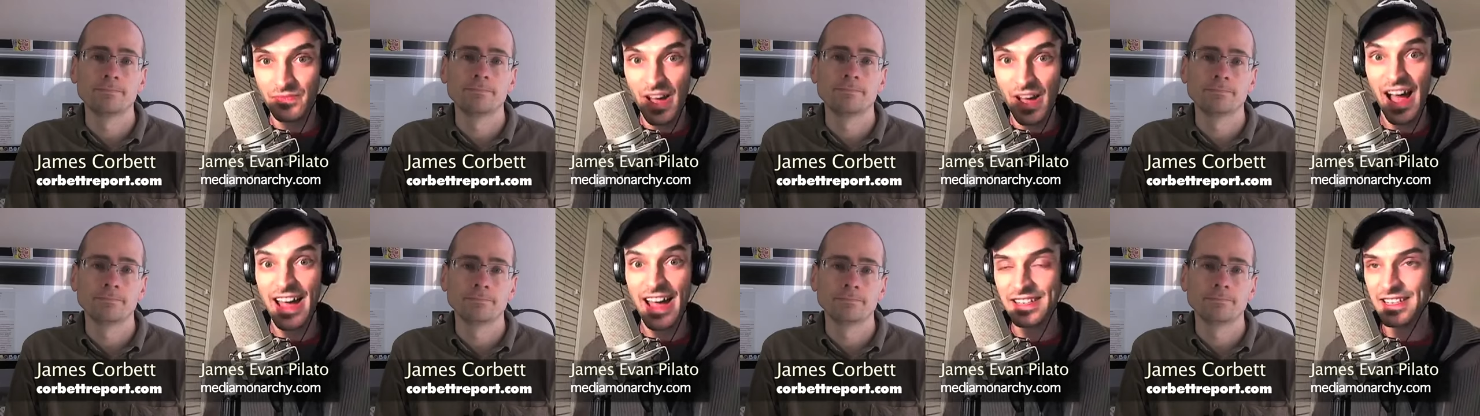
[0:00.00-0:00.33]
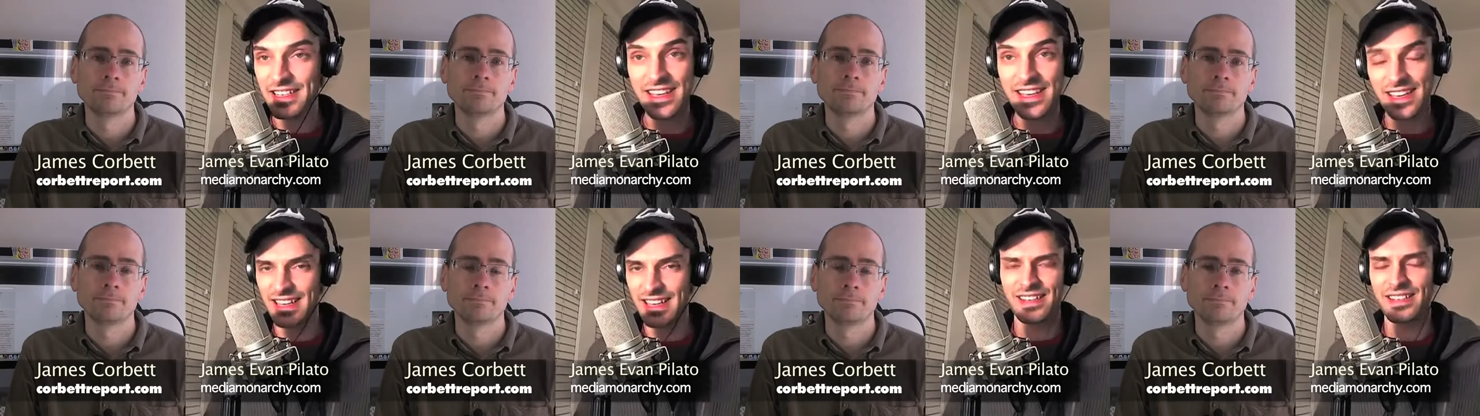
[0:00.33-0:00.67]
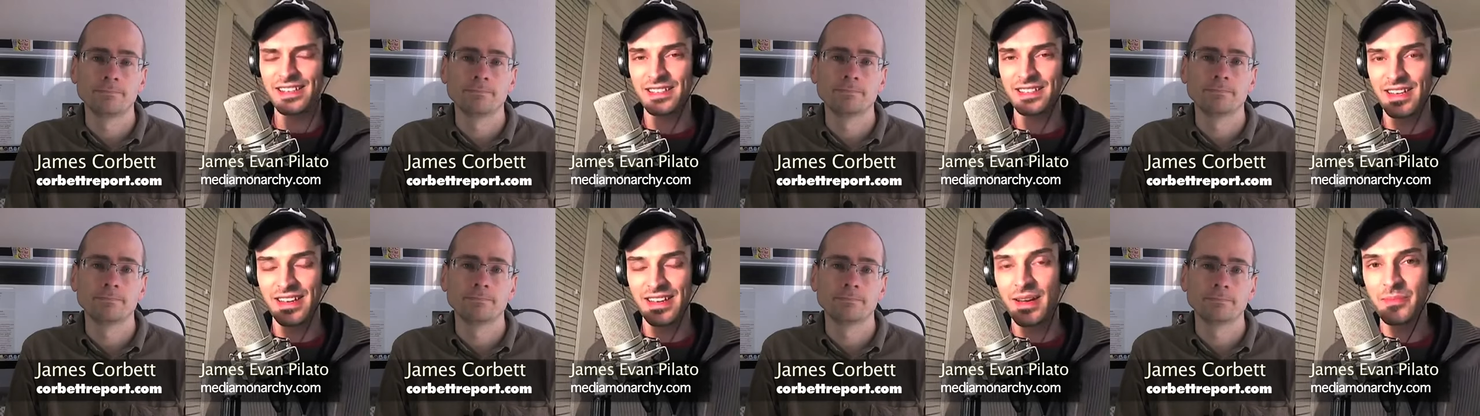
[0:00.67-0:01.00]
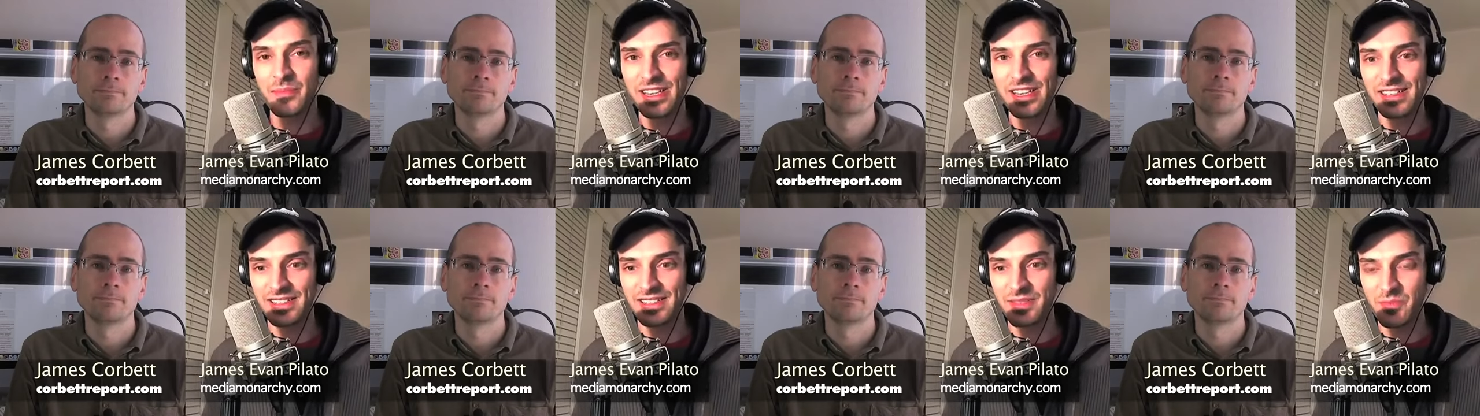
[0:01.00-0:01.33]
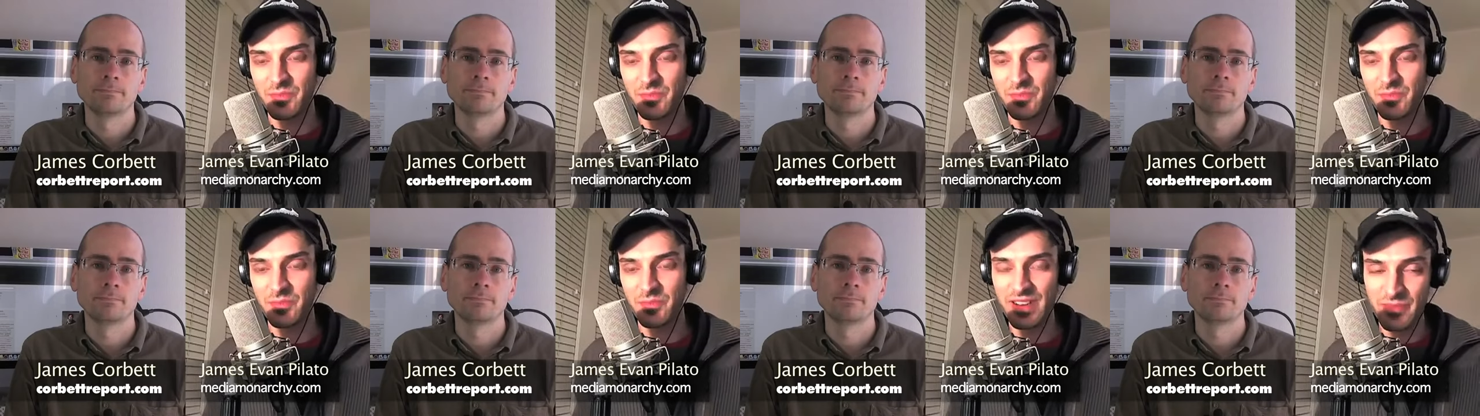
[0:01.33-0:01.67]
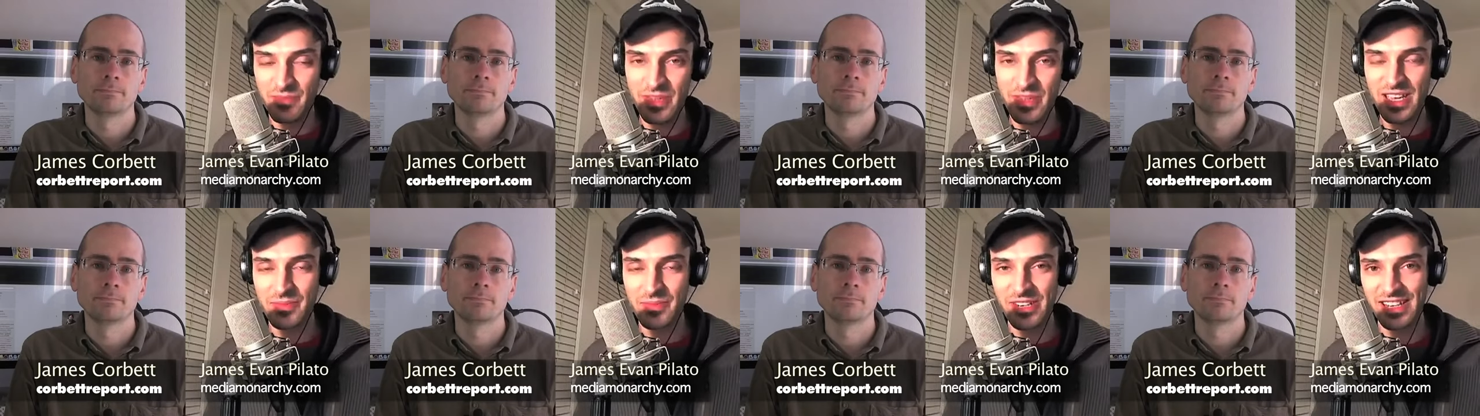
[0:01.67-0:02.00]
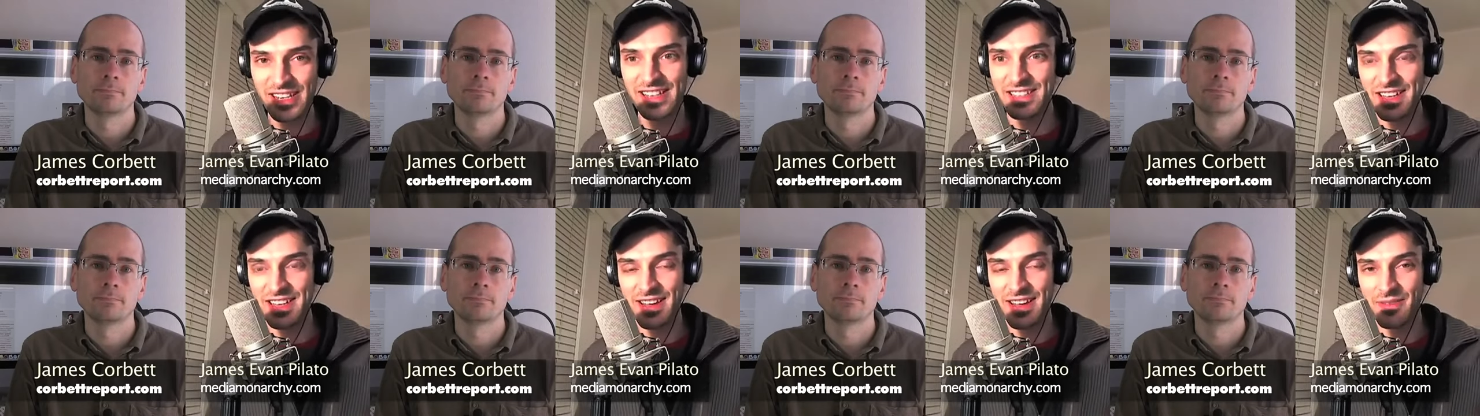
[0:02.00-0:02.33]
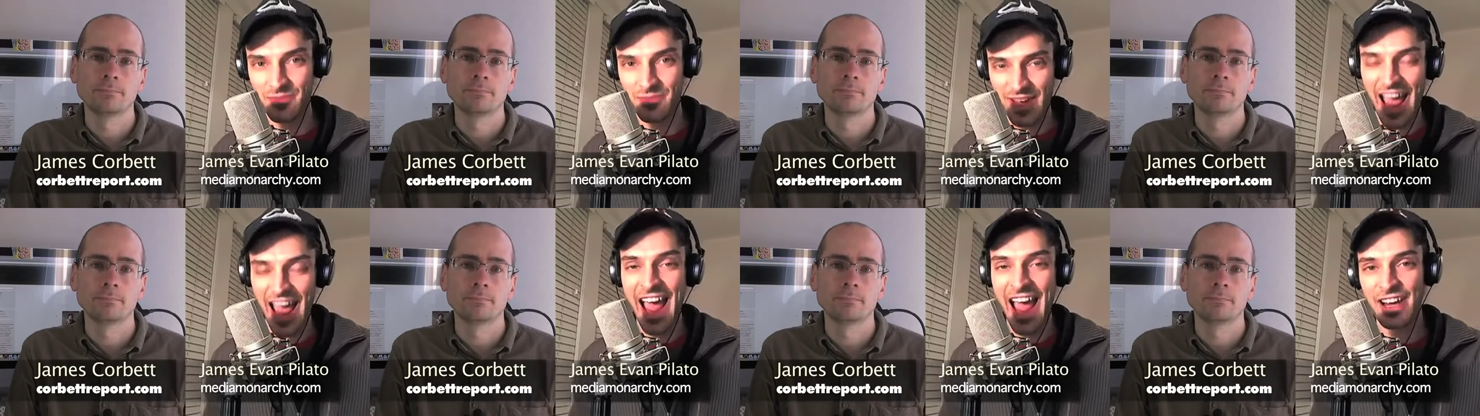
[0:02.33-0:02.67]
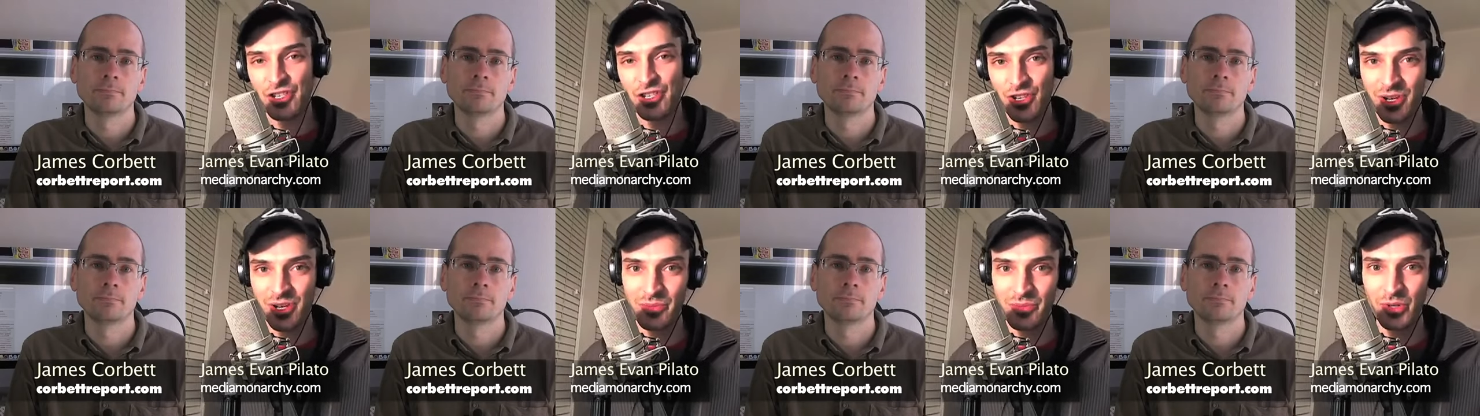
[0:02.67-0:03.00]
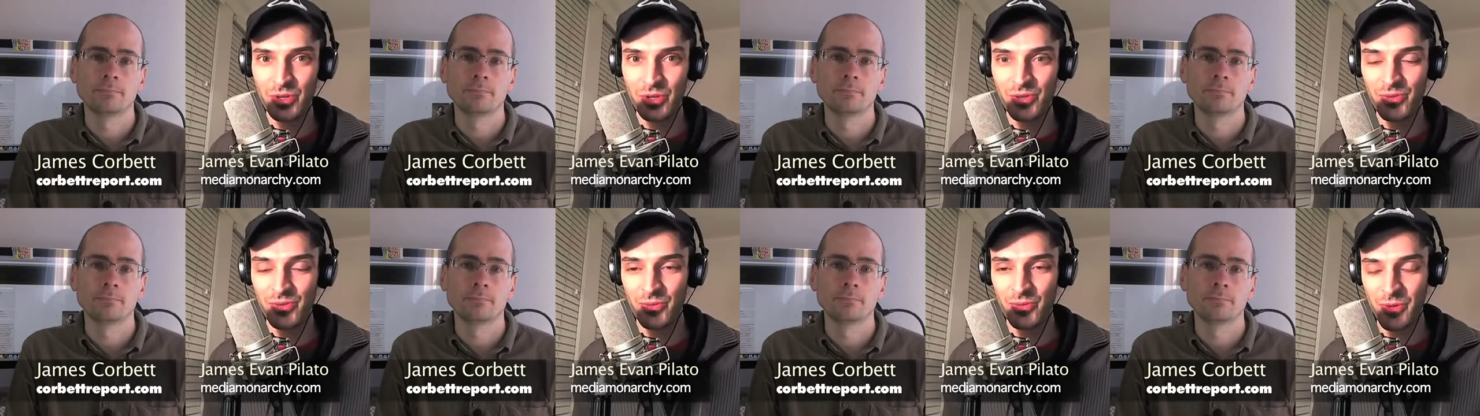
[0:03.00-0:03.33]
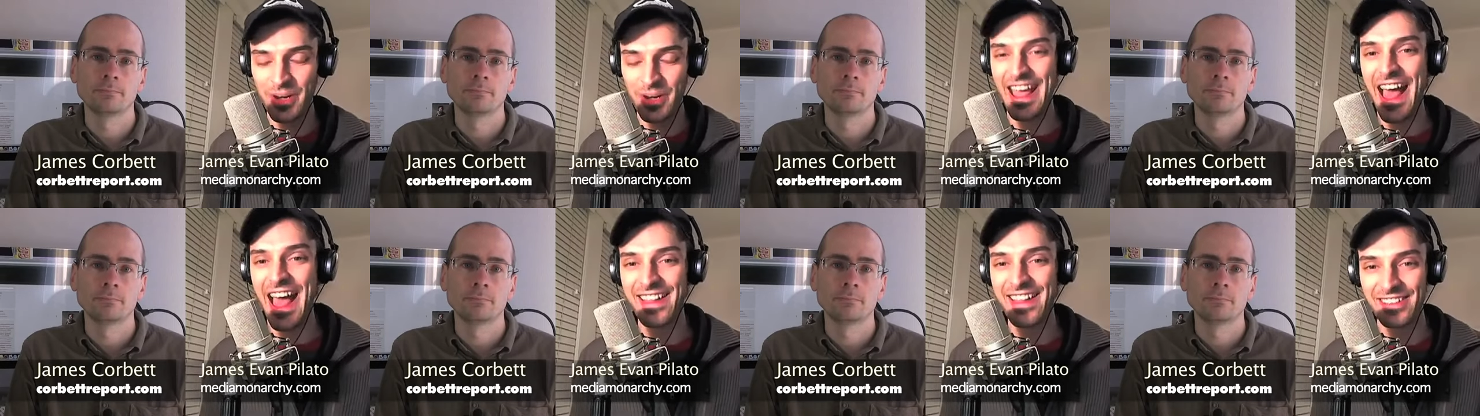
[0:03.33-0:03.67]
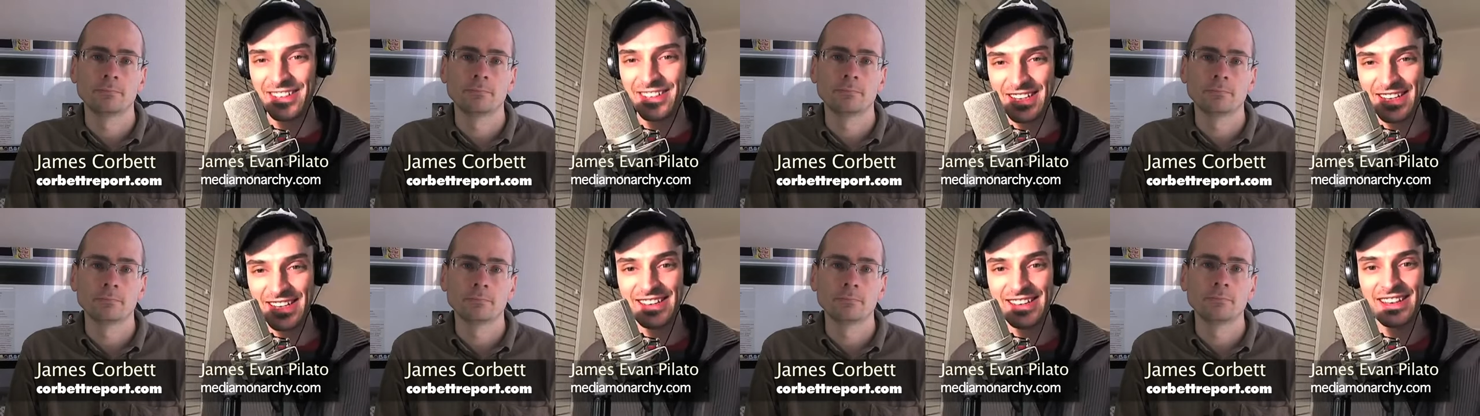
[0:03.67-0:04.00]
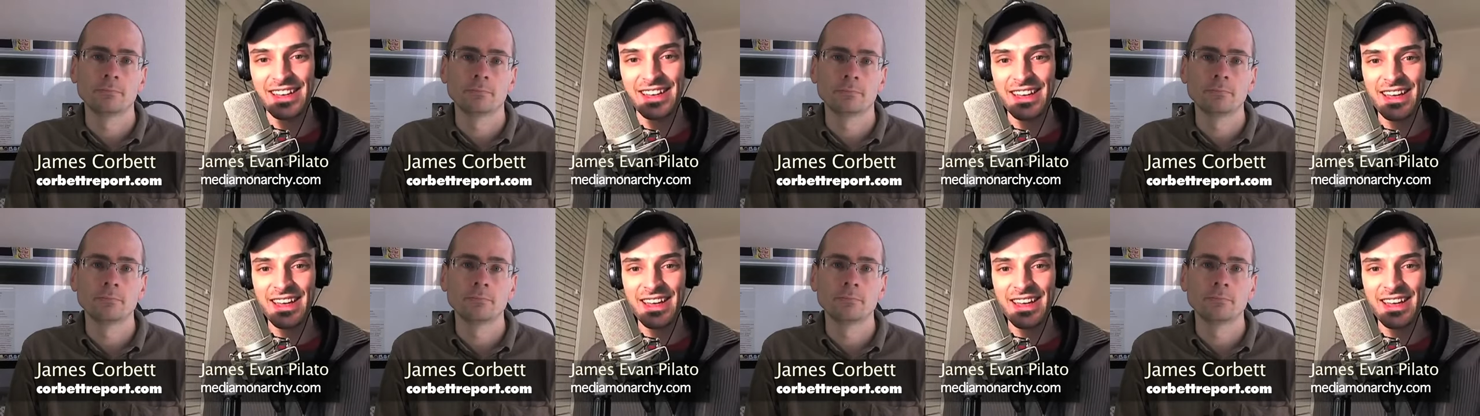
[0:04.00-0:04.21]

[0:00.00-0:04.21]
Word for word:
Speaker 1: idea, and it's, I mean, it's more than a meme, and it is a actionable reality.